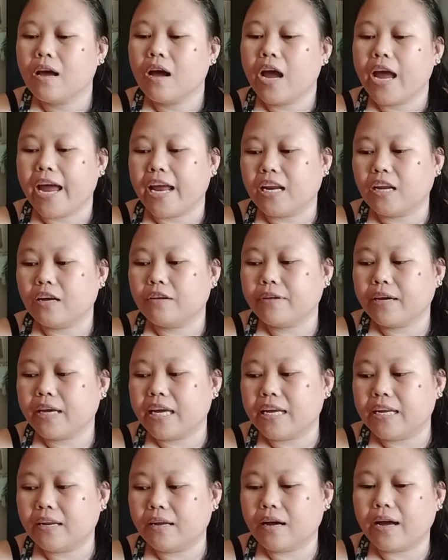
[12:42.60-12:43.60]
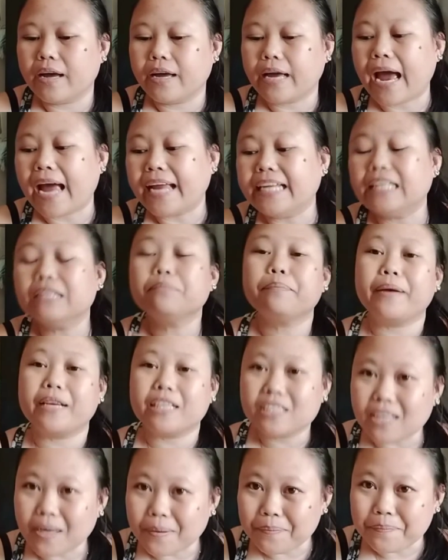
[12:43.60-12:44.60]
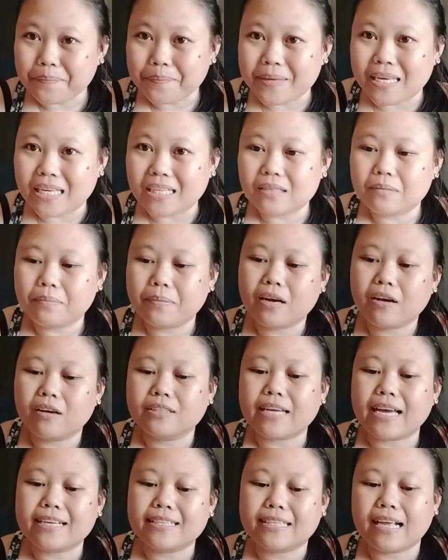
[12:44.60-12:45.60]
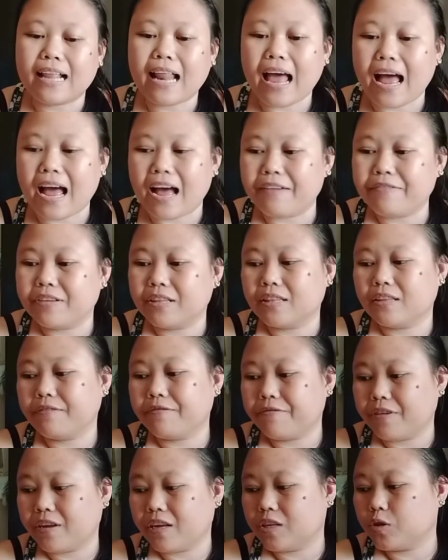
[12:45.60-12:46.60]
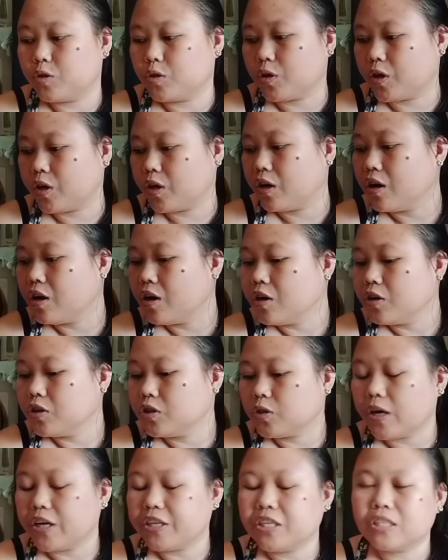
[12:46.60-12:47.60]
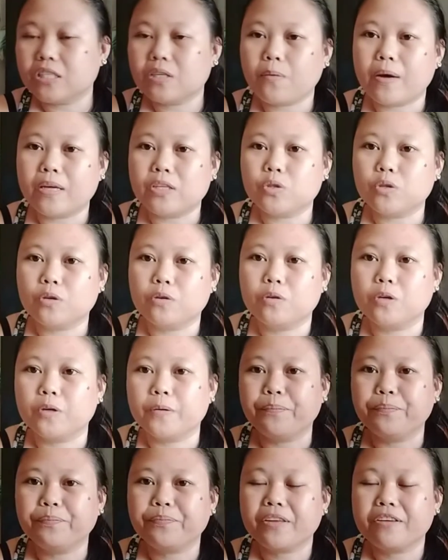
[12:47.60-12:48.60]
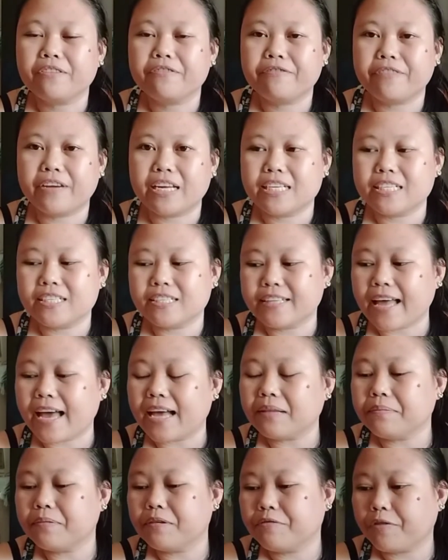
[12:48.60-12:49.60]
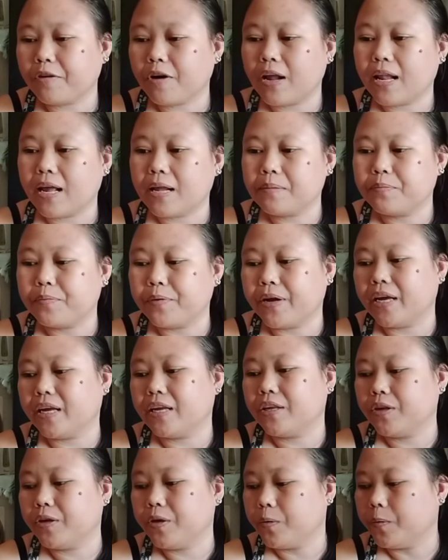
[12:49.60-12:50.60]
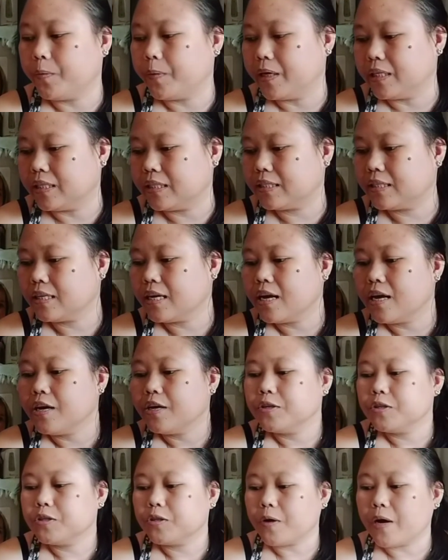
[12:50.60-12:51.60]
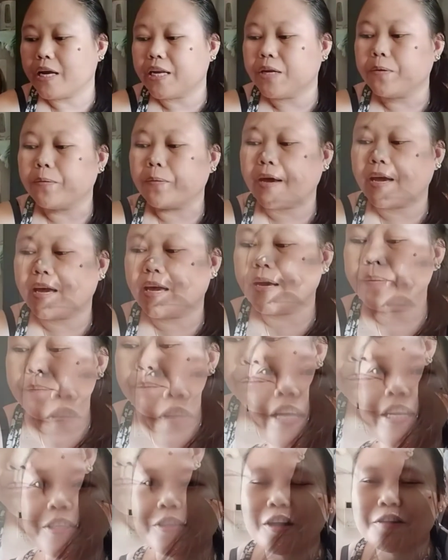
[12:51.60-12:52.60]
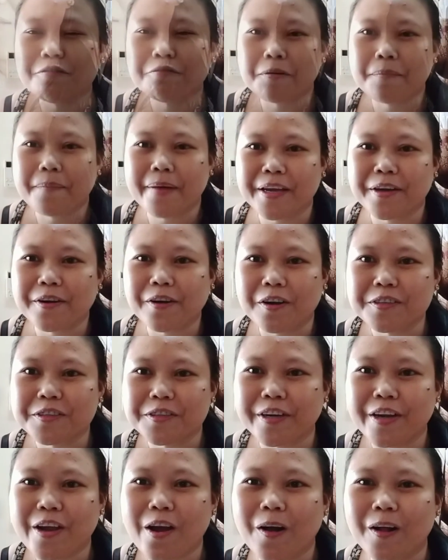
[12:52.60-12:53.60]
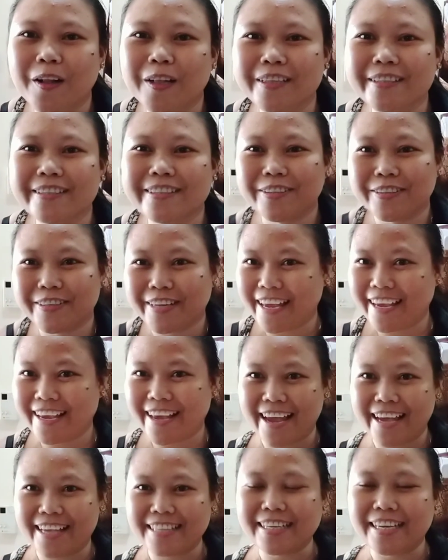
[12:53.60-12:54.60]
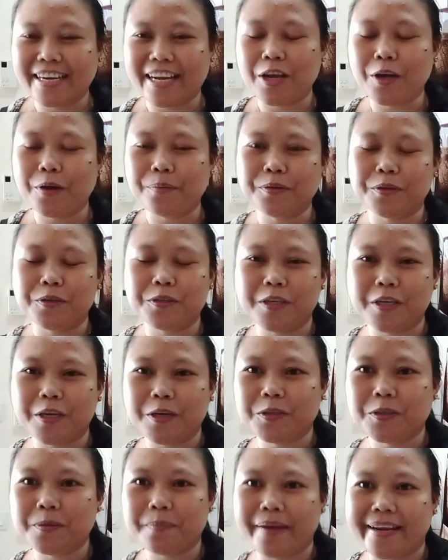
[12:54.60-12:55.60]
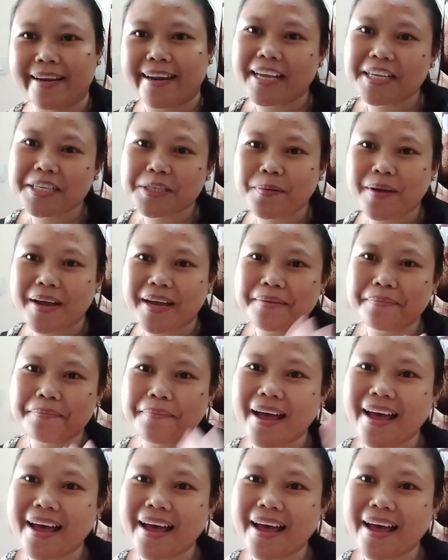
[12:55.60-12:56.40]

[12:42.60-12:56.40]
I didn't pick up meat because I still have in the freezer. So I just want to finish that before I'll bring new ones. So anyway, so that's all for my grocery haul today, guys, and I hope to see you to my next one.